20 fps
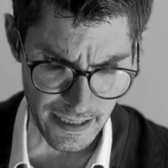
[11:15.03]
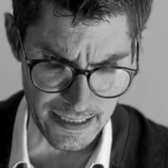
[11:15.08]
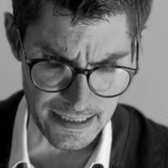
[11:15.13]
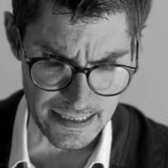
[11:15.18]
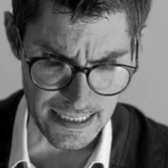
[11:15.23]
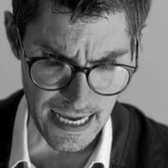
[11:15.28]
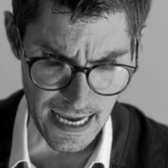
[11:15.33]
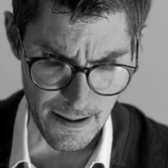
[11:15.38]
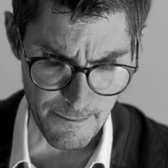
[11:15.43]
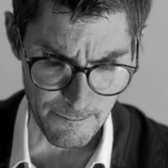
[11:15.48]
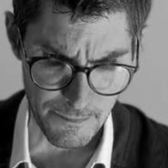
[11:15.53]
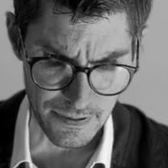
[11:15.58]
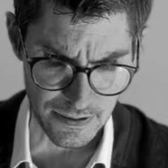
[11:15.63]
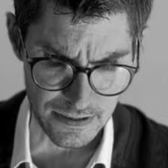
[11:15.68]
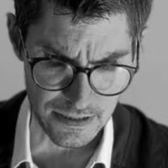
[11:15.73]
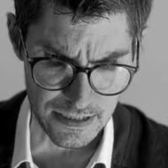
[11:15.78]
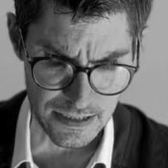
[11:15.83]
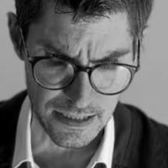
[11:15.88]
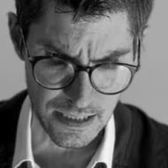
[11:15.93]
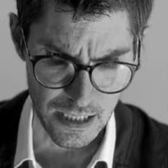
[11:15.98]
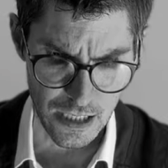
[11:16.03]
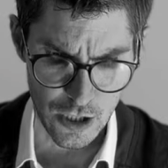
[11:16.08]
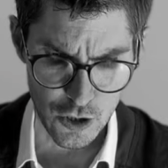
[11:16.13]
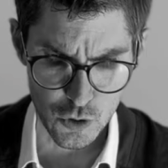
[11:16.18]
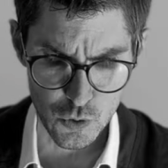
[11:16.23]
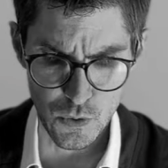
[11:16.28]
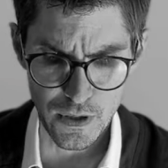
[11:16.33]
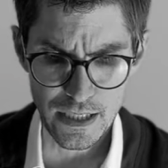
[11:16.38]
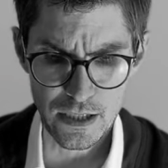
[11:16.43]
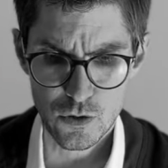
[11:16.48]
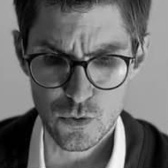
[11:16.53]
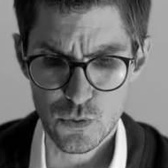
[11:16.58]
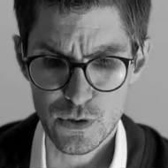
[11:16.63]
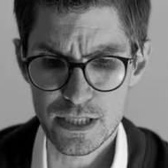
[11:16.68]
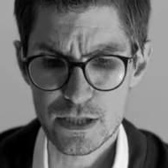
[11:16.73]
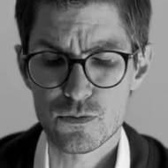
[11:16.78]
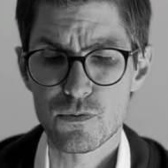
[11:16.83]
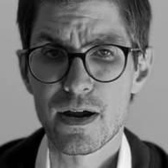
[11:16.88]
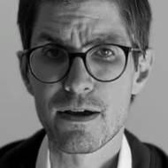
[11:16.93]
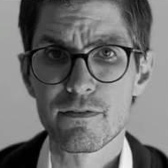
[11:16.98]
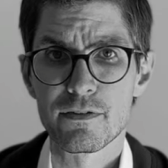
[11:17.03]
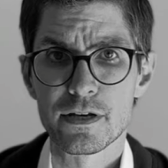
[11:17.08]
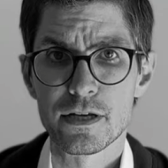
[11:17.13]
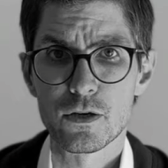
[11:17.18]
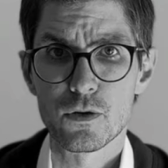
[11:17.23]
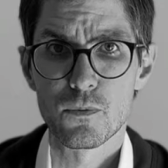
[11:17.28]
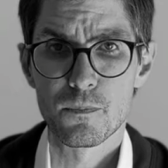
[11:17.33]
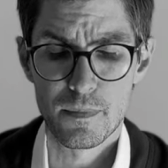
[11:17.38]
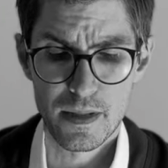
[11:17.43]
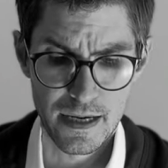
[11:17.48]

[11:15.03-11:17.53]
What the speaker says: examples to increase revenue.